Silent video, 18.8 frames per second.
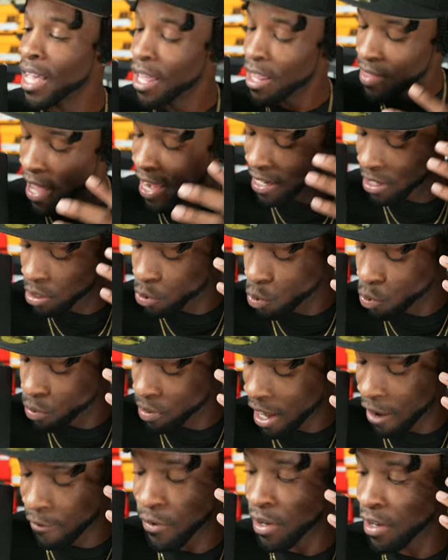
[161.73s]
They do
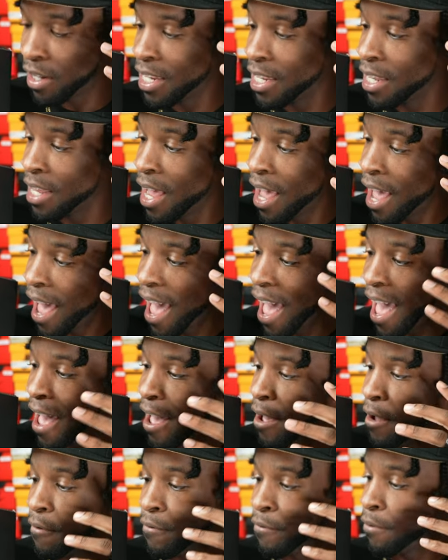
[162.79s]
definitely
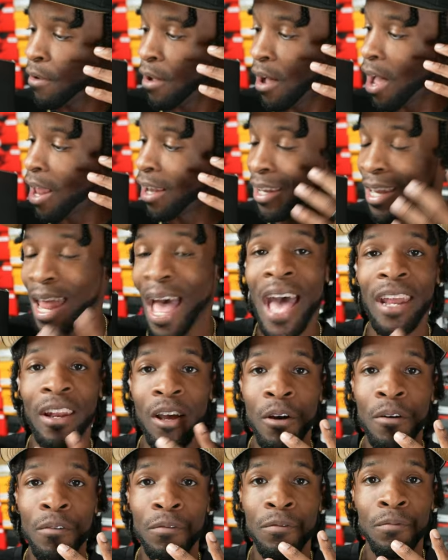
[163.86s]
have a lot
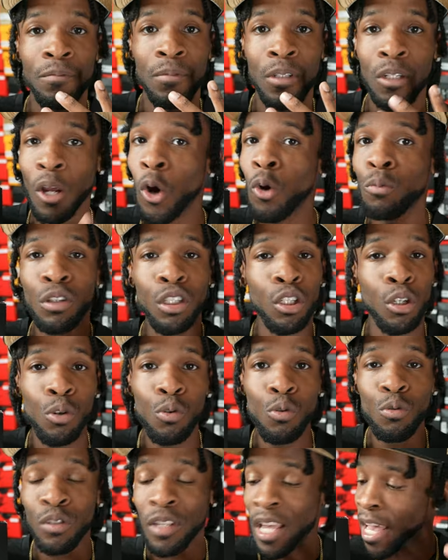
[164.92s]
of dope
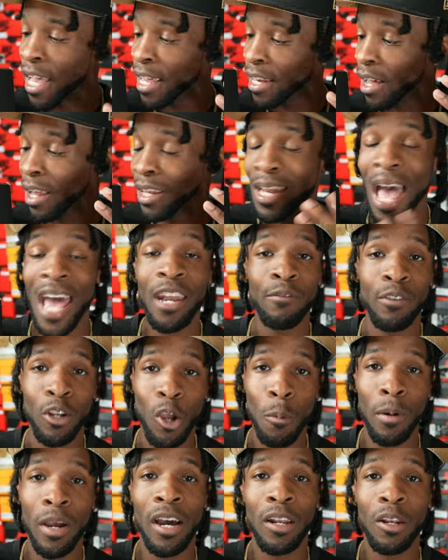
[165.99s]
shoes and a lot of
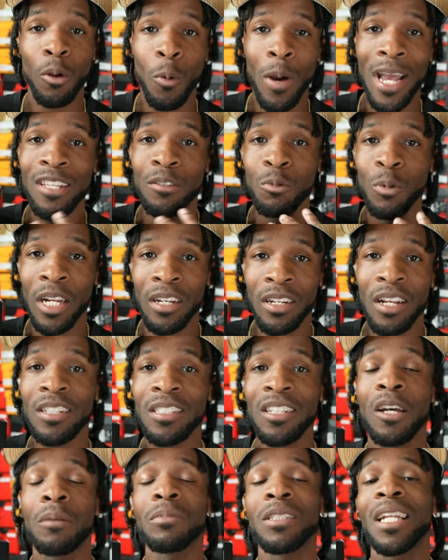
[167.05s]
dope colorways when it does
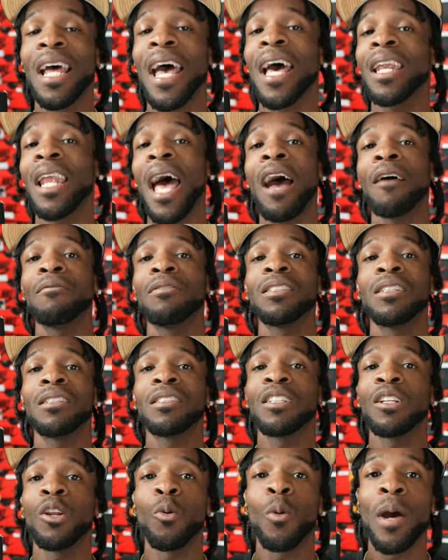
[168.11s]
come to the Allen Iverson
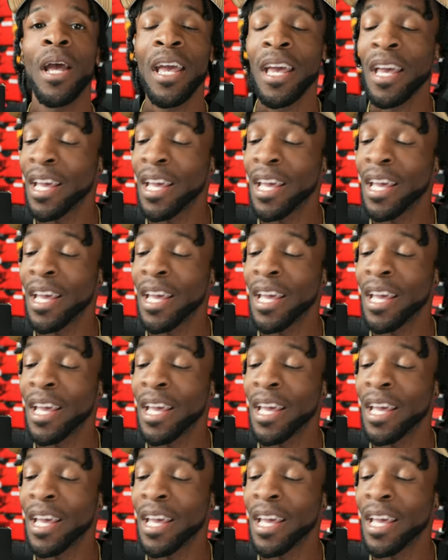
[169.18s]
silhouette.